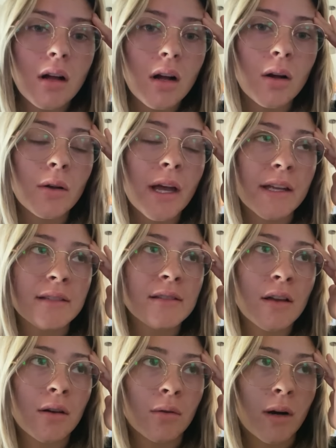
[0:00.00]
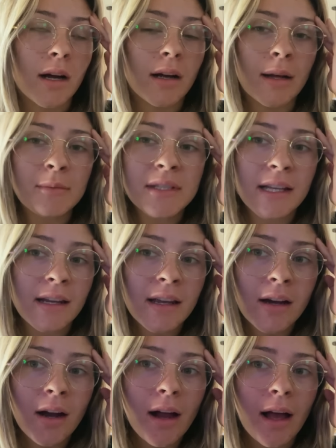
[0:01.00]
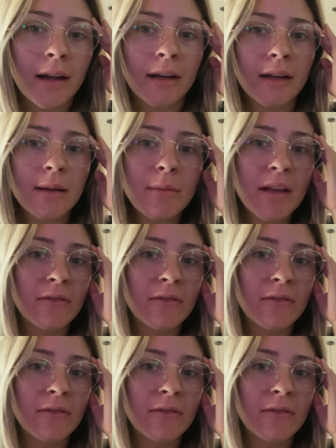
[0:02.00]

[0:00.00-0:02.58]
Okay, so I'm sitting here editing my